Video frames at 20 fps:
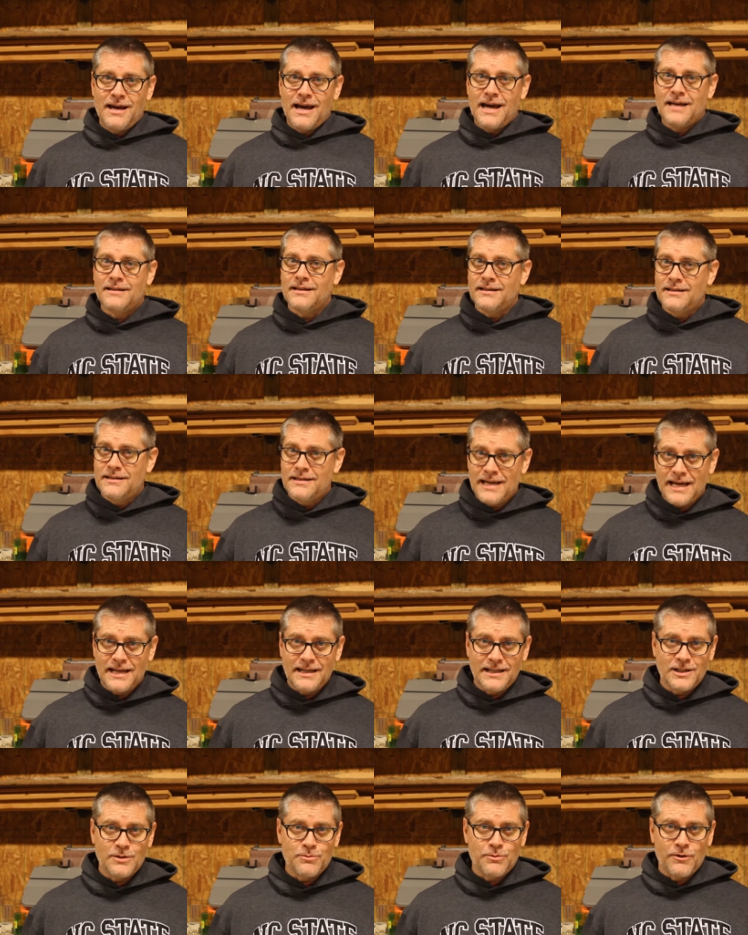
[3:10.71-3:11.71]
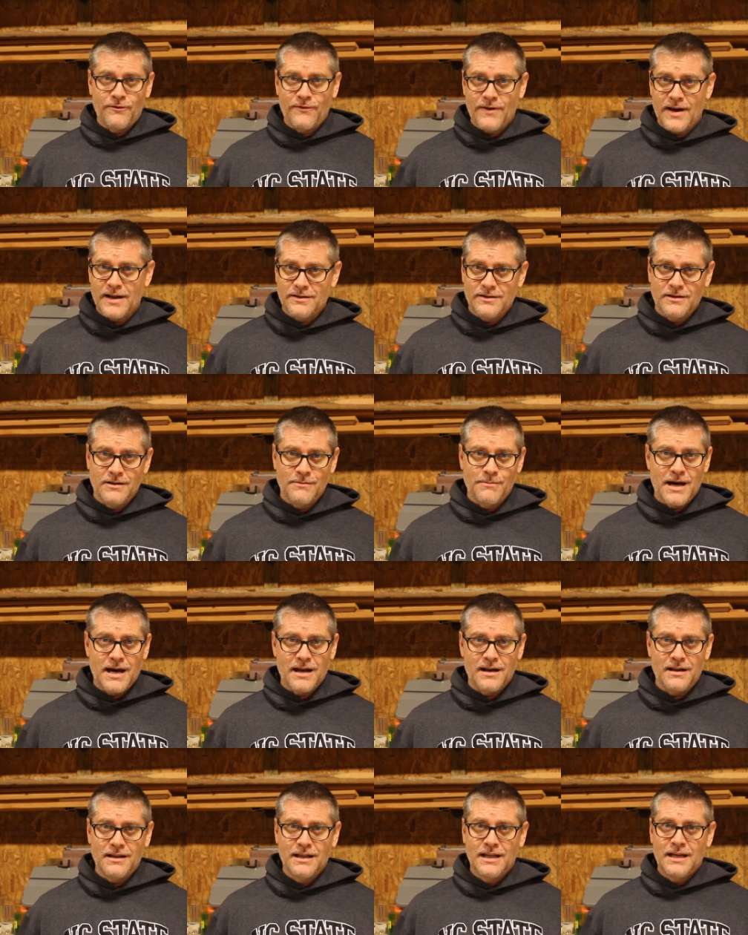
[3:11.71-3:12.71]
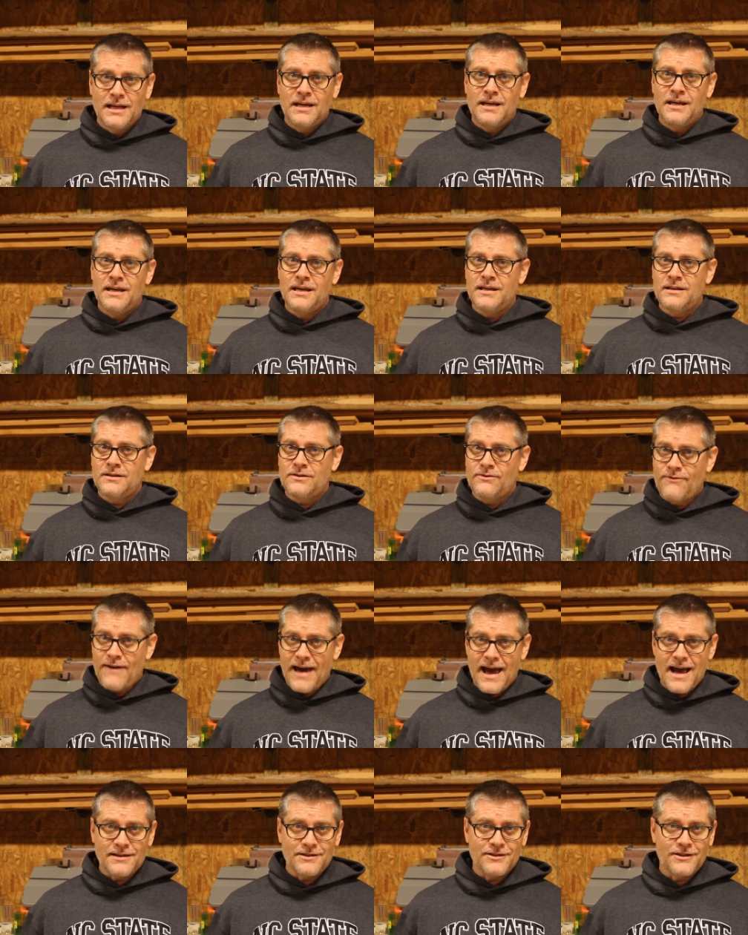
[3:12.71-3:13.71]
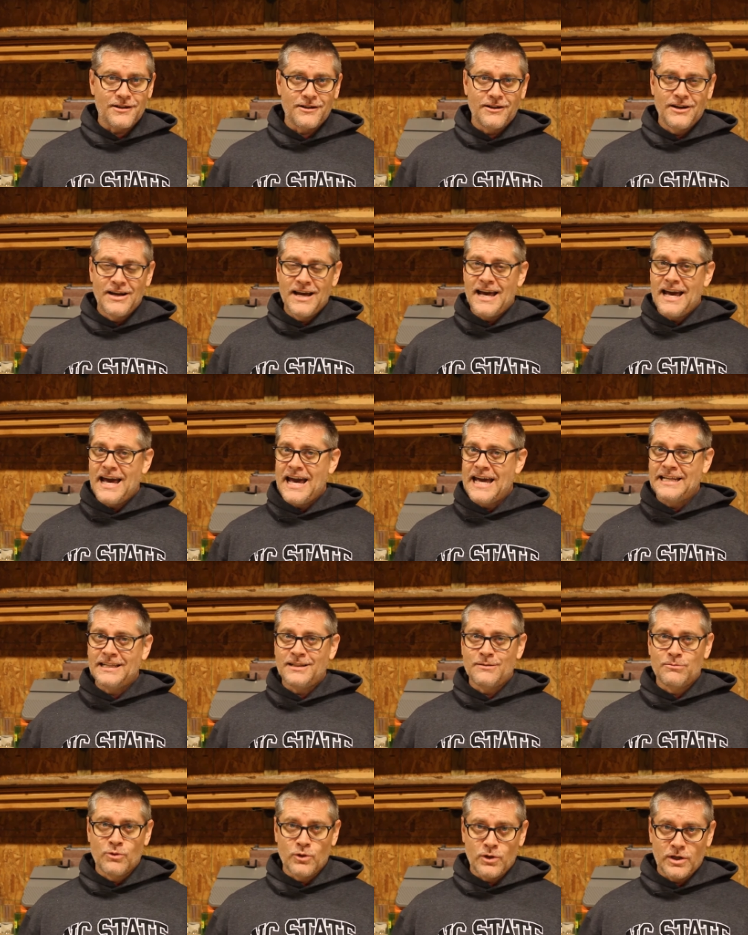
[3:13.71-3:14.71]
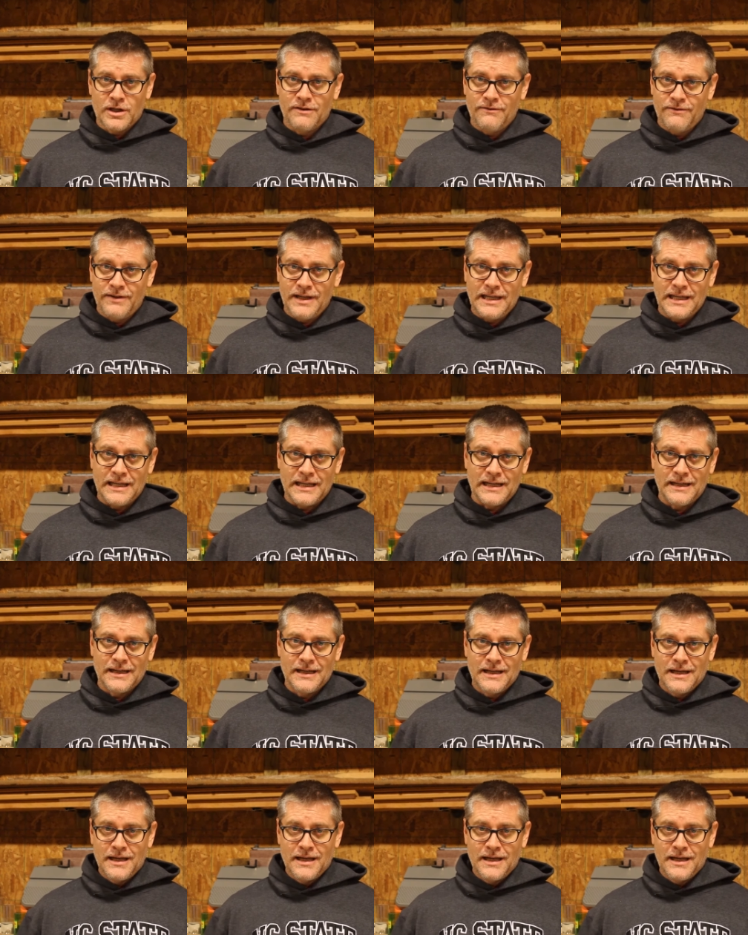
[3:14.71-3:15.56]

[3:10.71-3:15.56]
And the ten inch professional model is faster and it's more convenient.